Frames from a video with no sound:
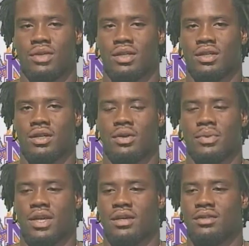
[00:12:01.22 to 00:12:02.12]
and
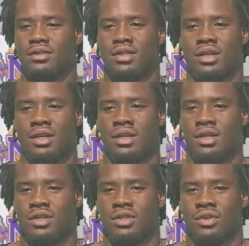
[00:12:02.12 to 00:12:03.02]
coming out.
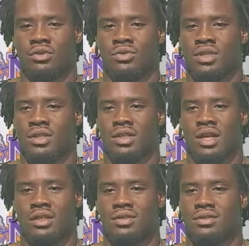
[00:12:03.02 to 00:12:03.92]
You know, we was under a
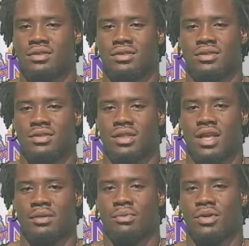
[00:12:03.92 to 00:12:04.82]
lot
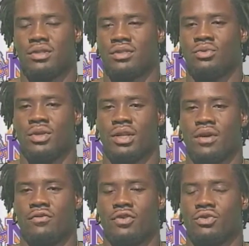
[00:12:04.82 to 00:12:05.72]
of pressure winning
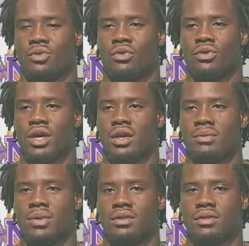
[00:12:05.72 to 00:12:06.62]
our first road
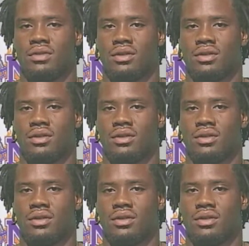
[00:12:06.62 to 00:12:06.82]
game and